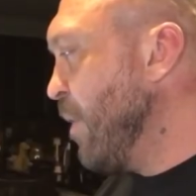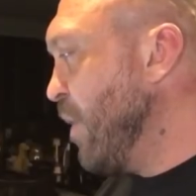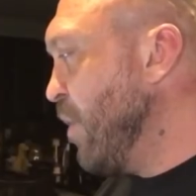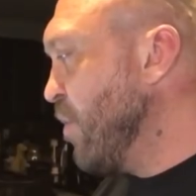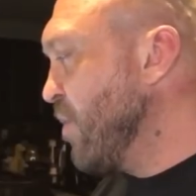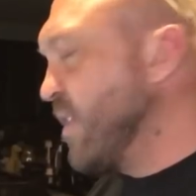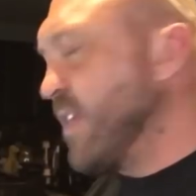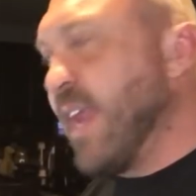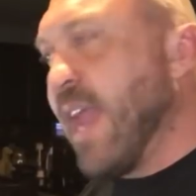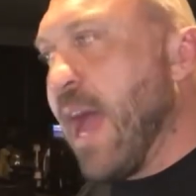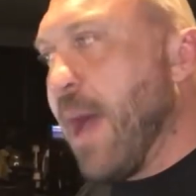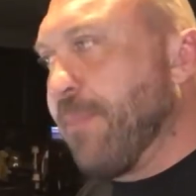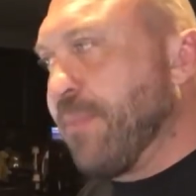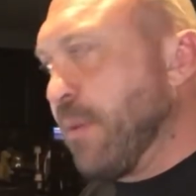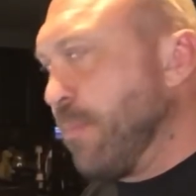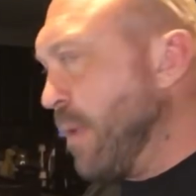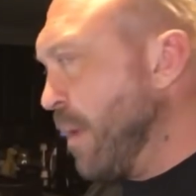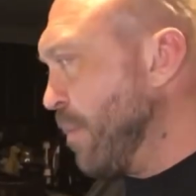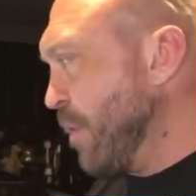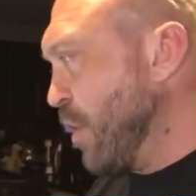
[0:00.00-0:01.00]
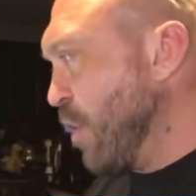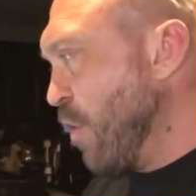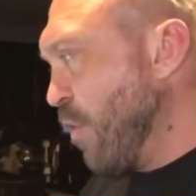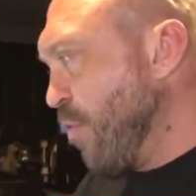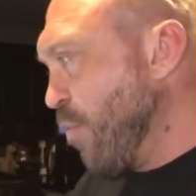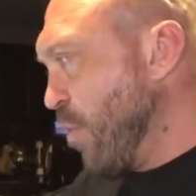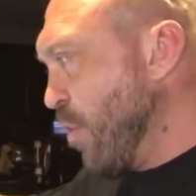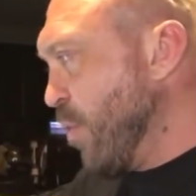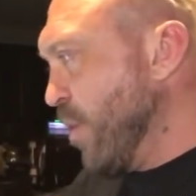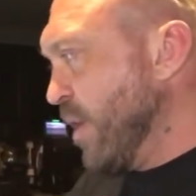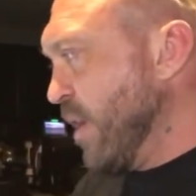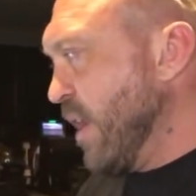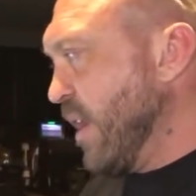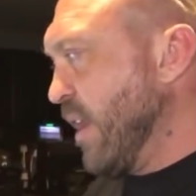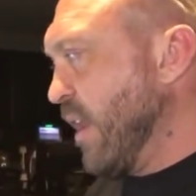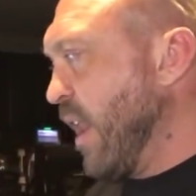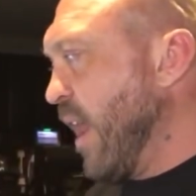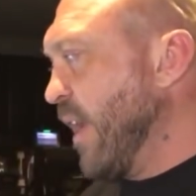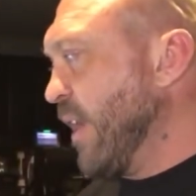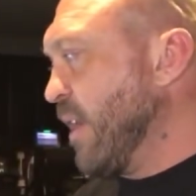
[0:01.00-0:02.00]
we use the app to be able to go through
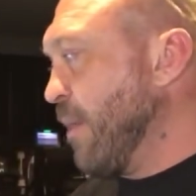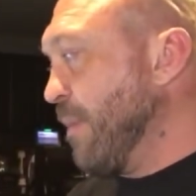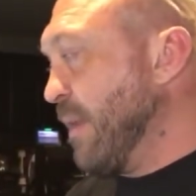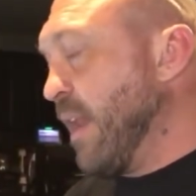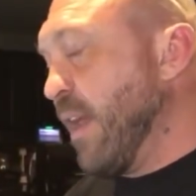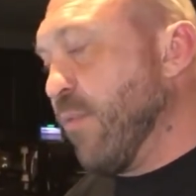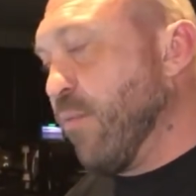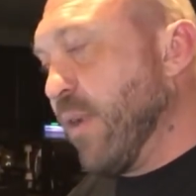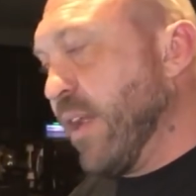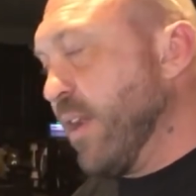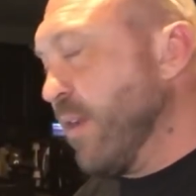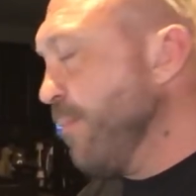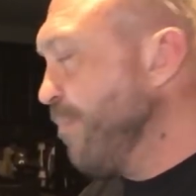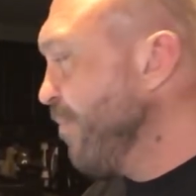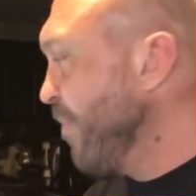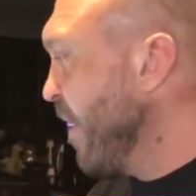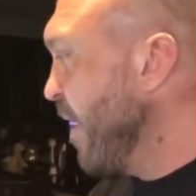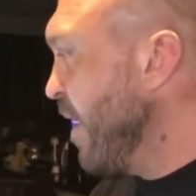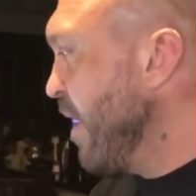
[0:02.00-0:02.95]
and like them, and I read them.